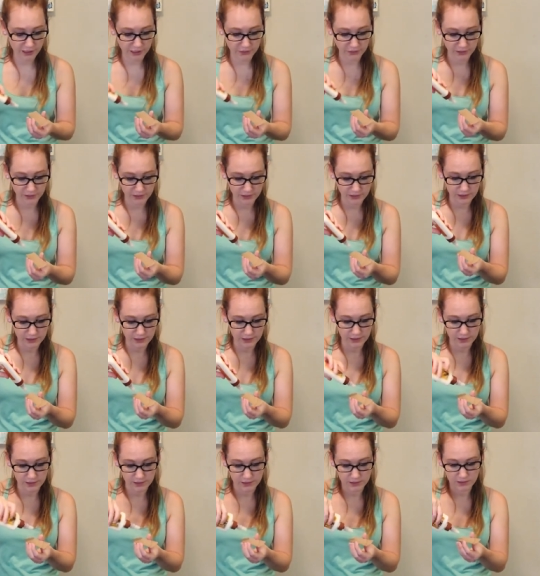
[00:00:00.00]
I really like
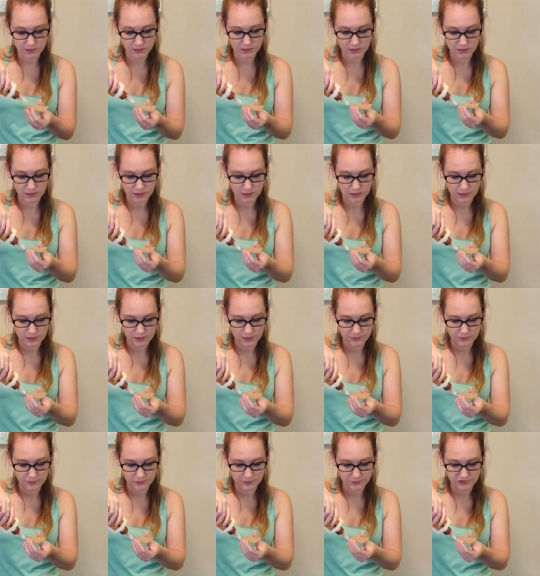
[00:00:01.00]
it.
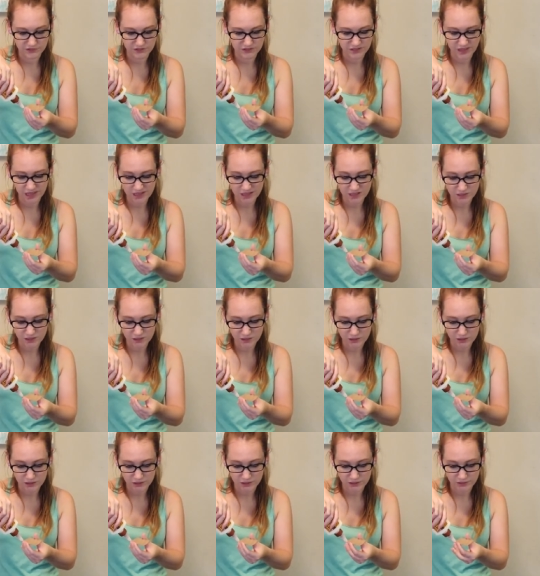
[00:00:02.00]
There's a lot to
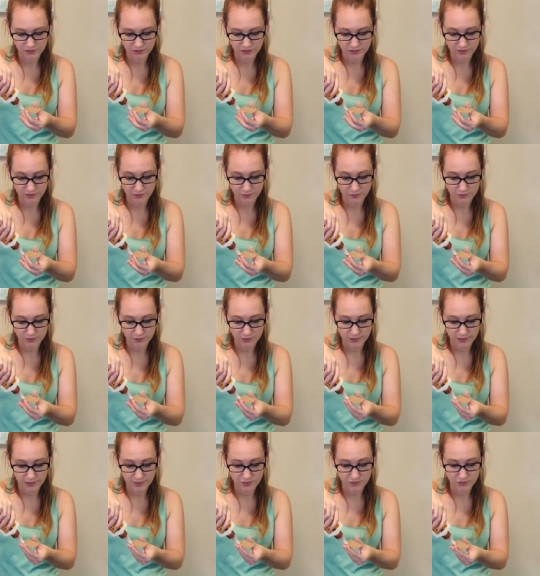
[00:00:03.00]
learn. Like for one thing,
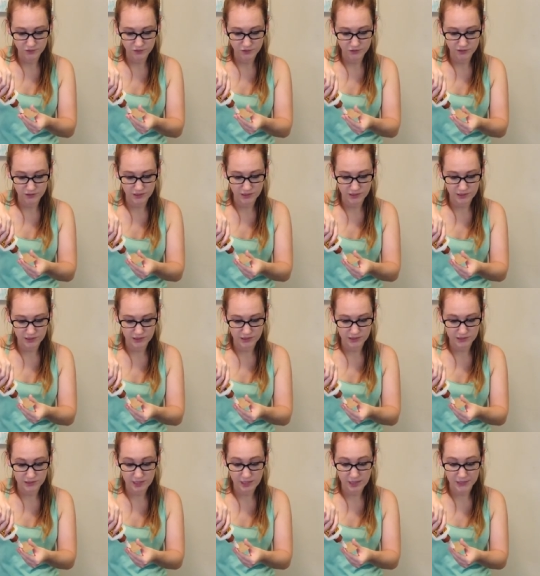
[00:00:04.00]
I have to learn the
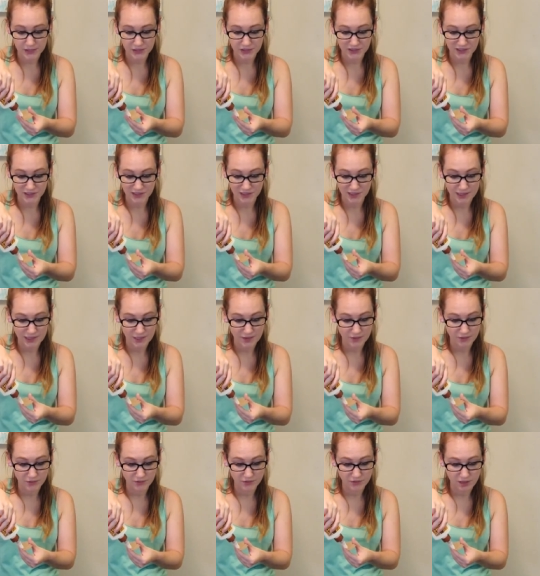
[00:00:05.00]
entire
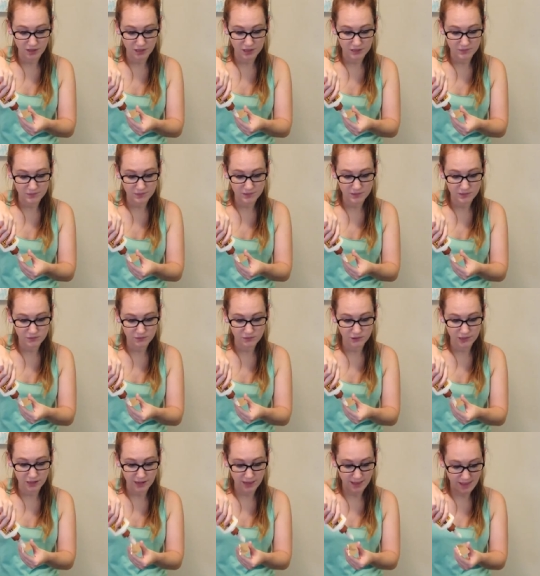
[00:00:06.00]
layout of the hospital and
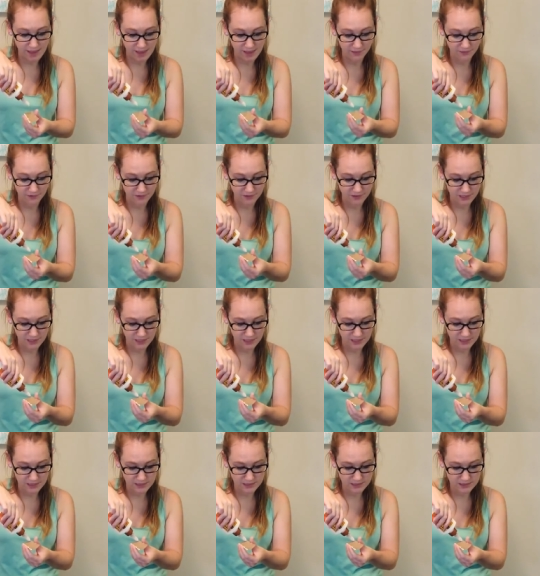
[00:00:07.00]
where everything
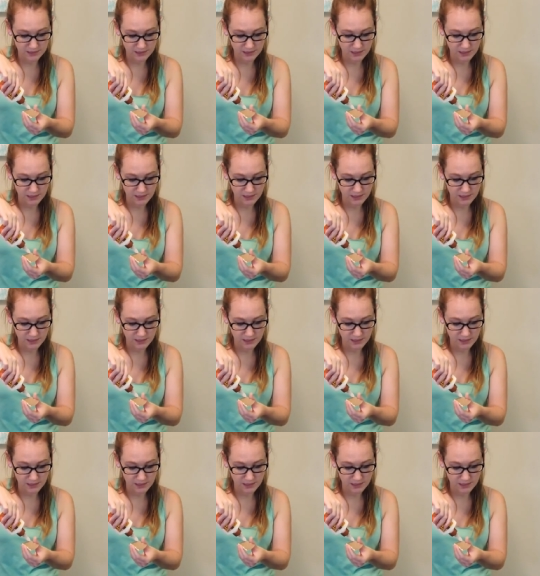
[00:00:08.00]
is,